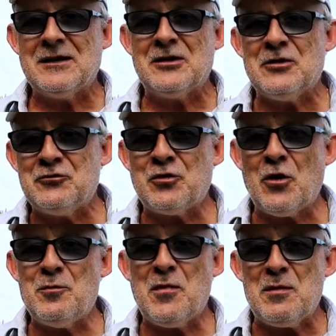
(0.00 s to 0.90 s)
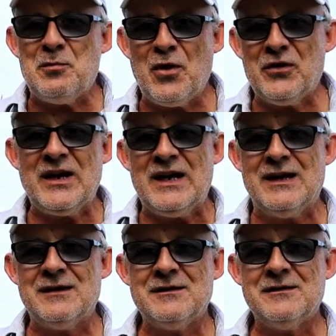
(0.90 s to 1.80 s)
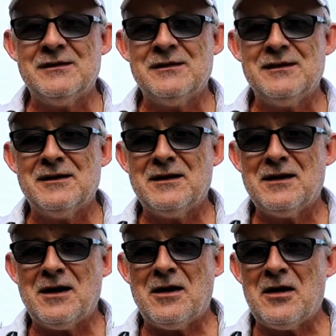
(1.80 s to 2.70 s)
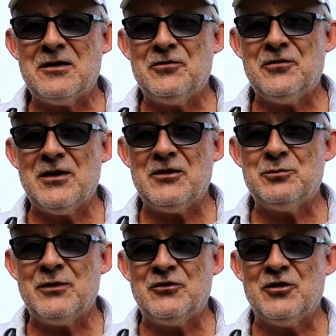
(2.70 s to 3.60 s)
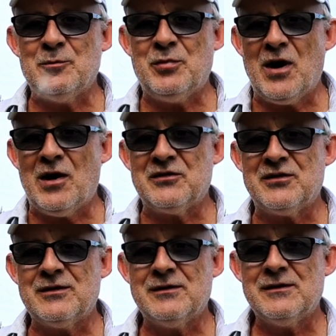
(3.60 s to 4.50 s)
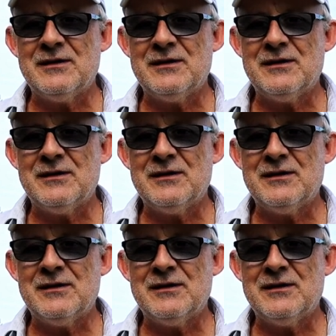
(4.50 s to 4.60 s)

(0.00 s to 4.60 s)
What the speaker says: can control my body and I can finish with 2 pars.